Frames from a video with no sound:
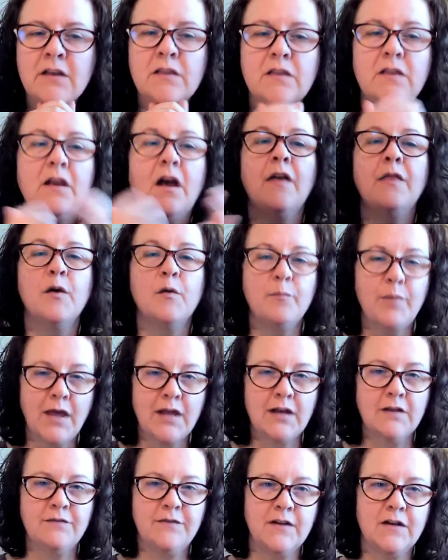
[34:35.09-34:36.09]
The other
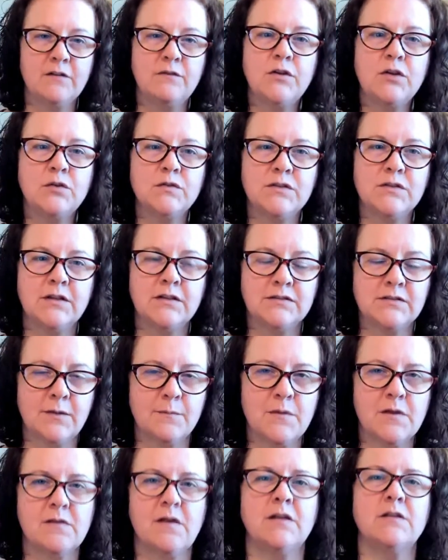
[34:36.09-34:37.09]
benefit of using
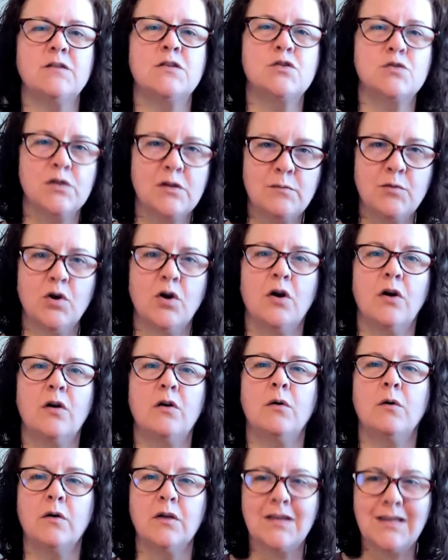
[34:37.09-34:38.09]
something like StreamYard
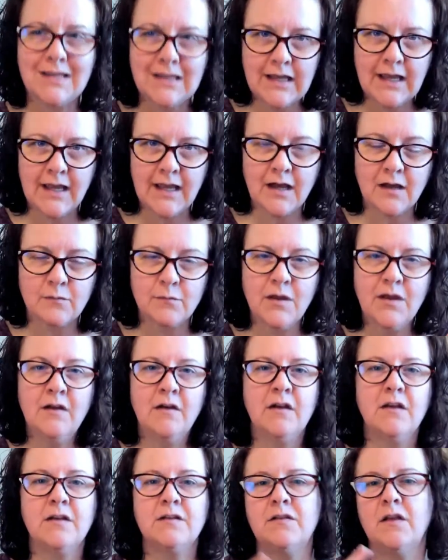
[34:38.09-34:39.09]
or eCam
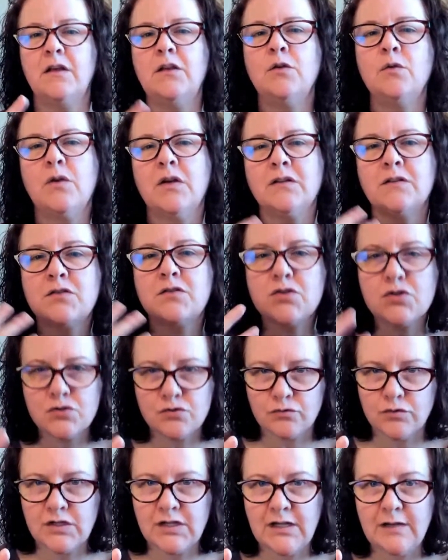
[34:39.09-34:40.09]
is that you can
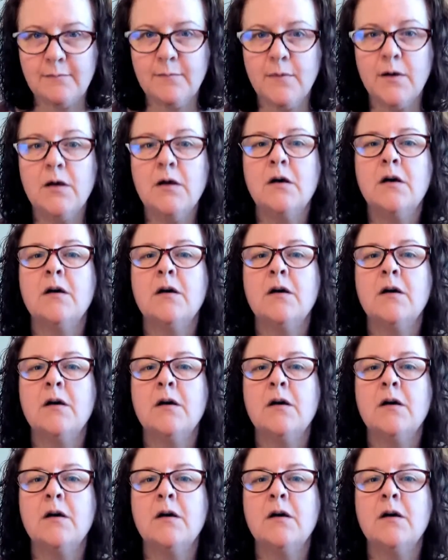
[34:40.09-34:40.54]
stream